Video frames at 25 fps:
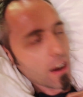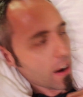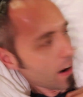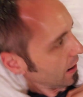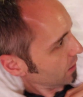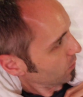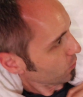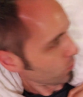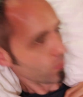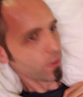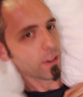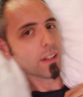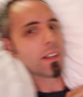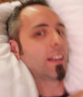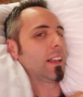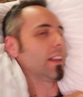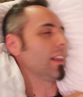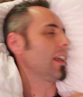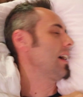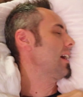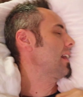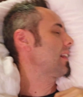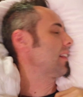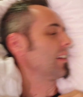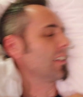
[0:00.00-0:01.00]
I really
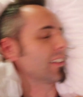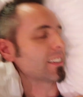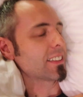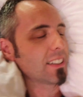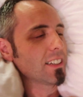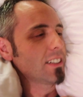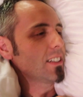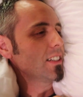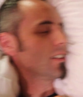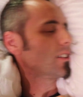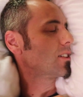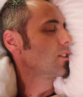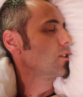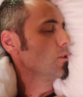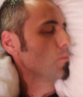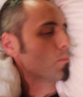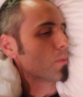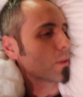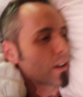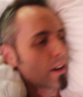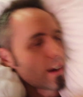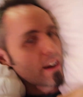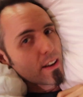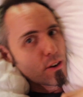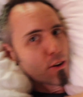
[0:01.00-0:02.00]
like this. This is
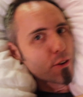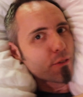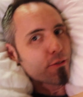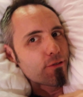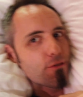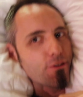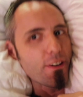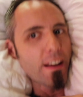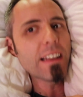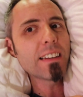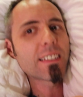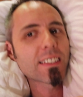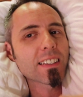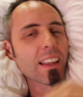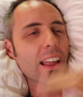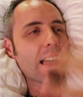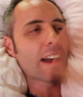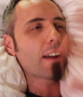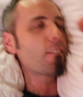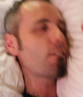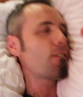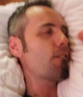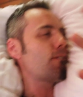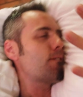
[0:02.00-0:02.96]
super, your face like